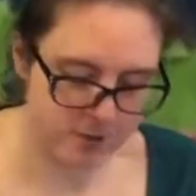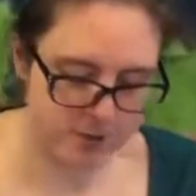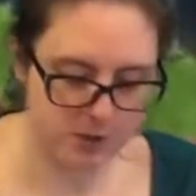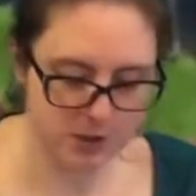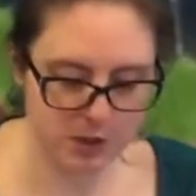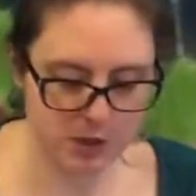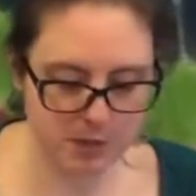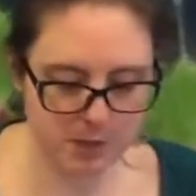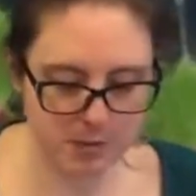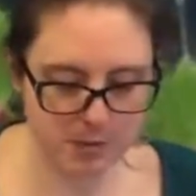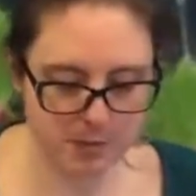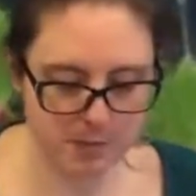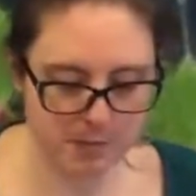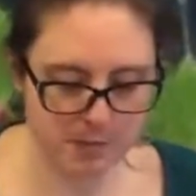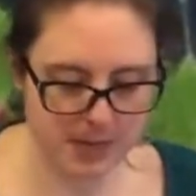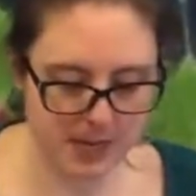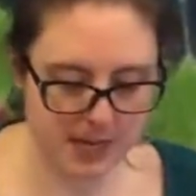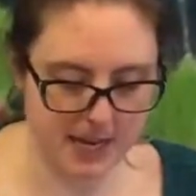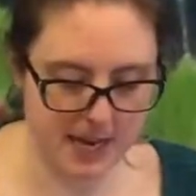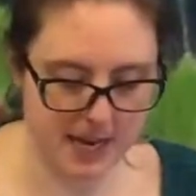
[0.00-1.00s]
so you can
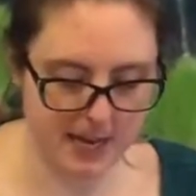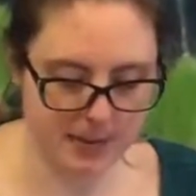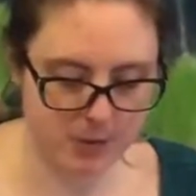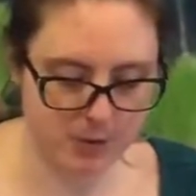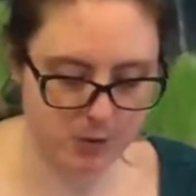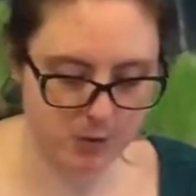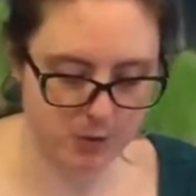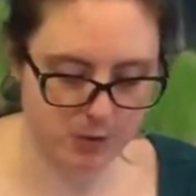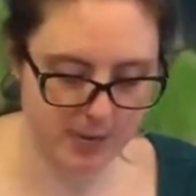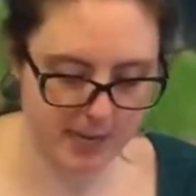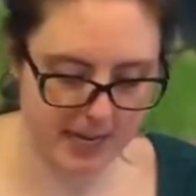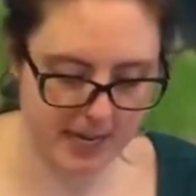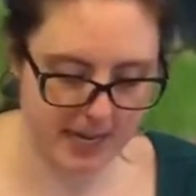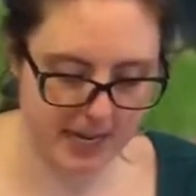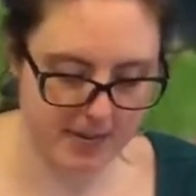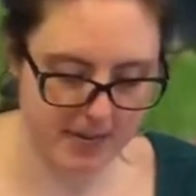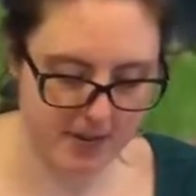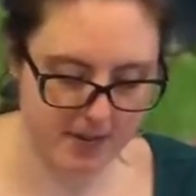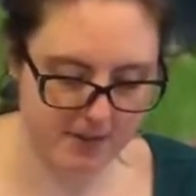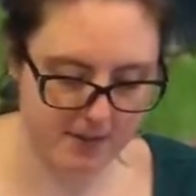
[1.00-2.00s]
be as
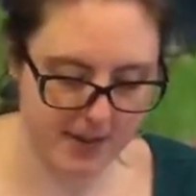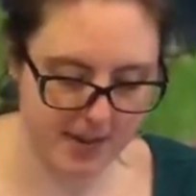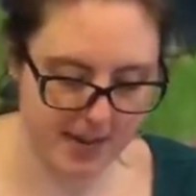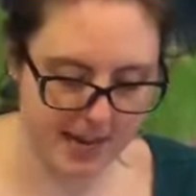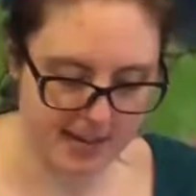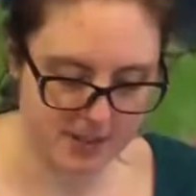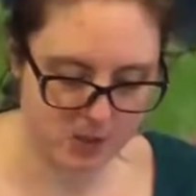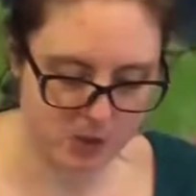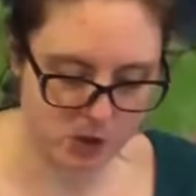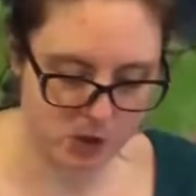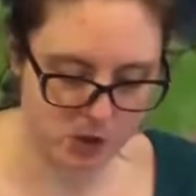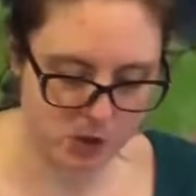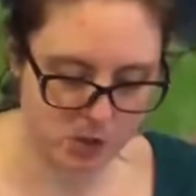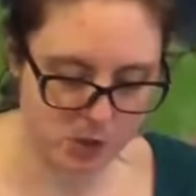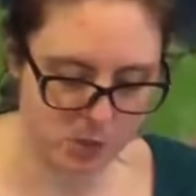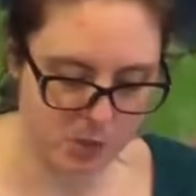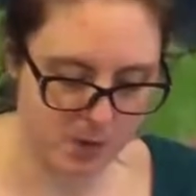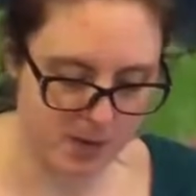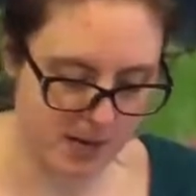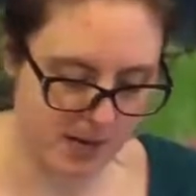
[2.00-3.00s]
creative as
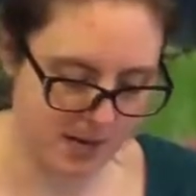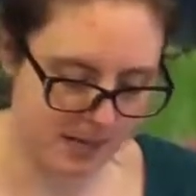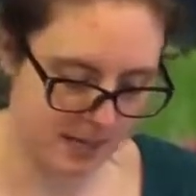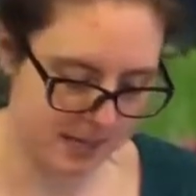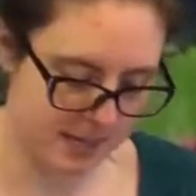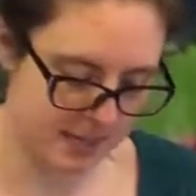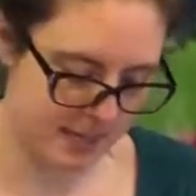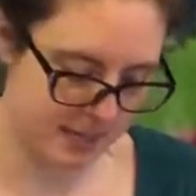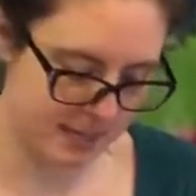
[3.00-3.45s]
you want.